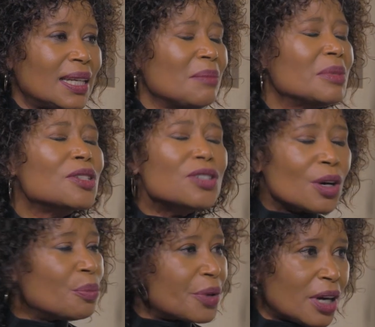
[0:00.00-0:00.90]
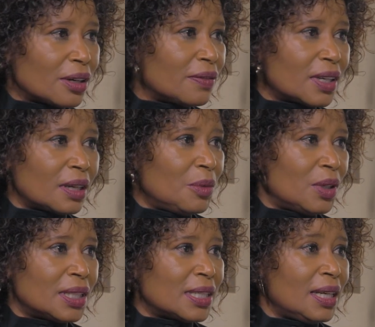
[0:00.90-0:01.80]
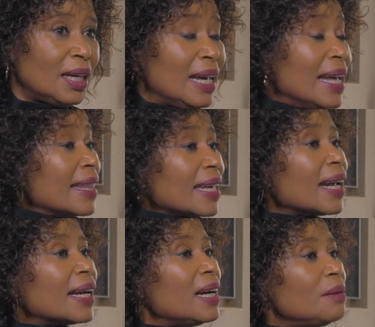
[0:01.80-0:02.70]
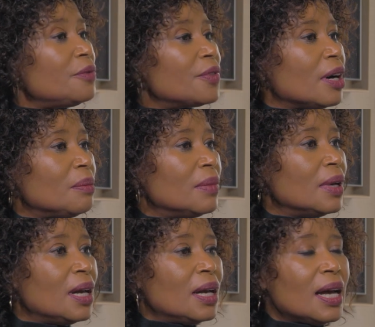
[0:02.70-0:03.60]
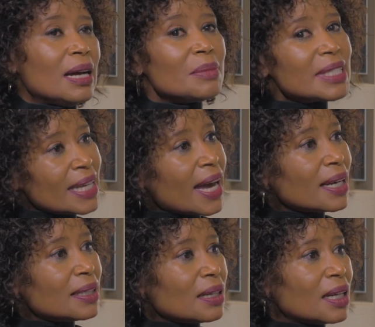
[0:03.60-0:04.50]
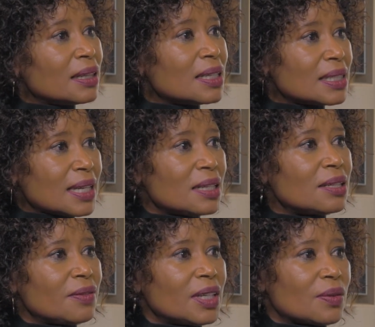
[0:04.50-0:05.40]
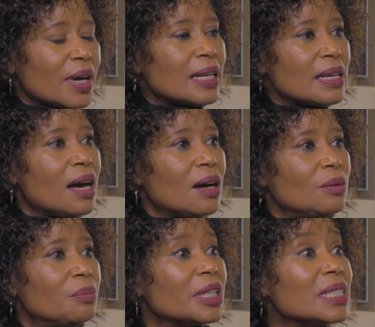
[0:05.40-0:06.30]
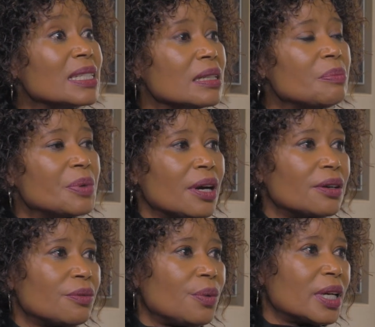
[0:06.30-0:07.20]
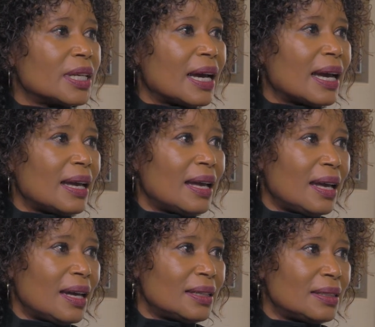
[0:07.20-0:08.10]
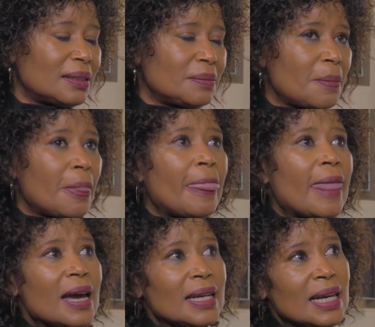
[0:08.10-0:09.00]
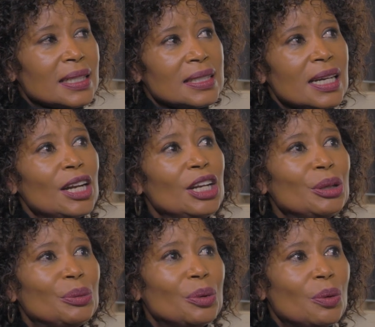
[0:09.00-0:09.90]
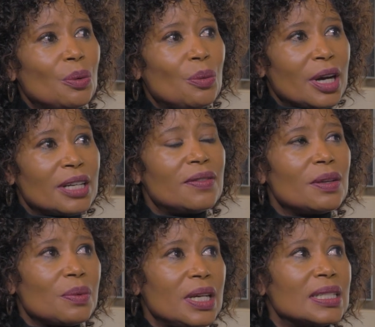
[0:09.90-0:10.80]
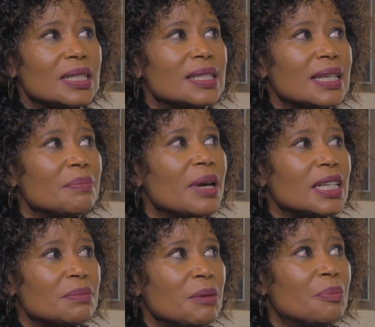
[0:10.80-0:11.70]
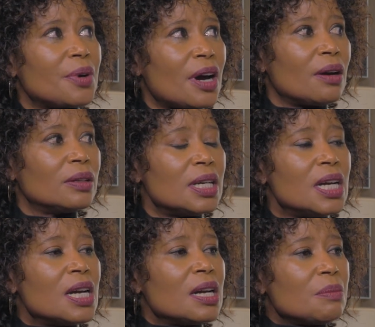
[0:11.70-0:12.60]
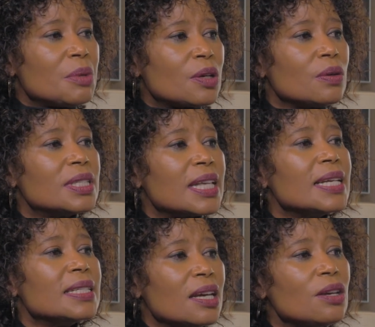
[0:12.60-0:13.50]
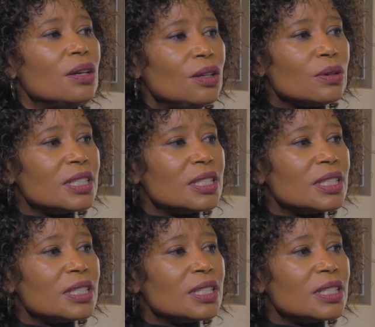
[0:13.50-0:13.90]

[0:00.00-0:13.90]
and I'm so proud of the community that I come from. I'm sad at the state of it right now, but still proud of what I had. And I'll tell you one of the reasons that makes me proud, because they say you